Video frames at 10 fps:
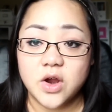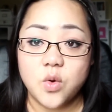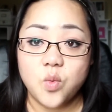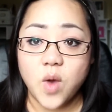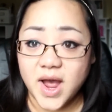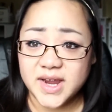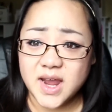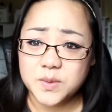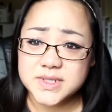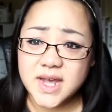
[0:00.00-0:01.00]
out why
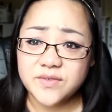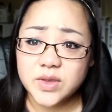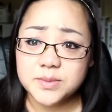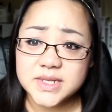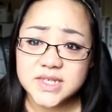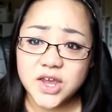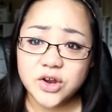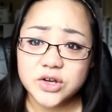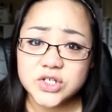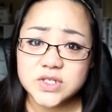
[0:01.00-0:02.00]
I was having a
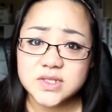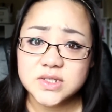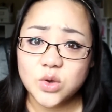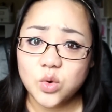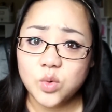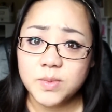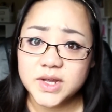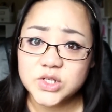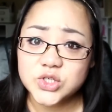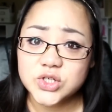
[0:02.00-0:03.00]
miscarriages so
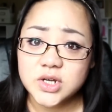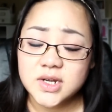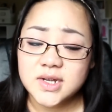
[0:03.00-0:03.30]
much.